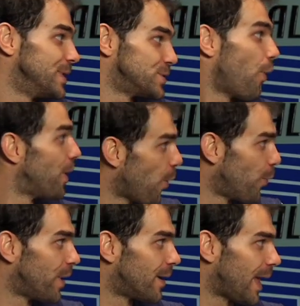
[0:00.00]
It's not an
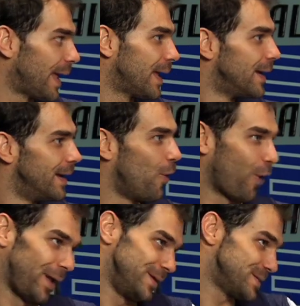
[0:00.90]
owner like,
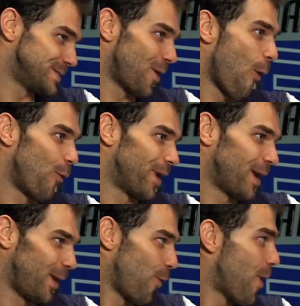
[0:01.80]
okay, this is the owner,
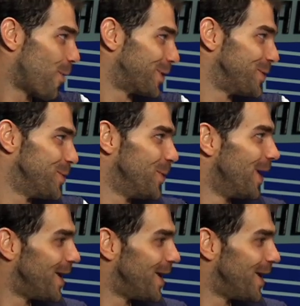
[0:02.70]
hello, how are you?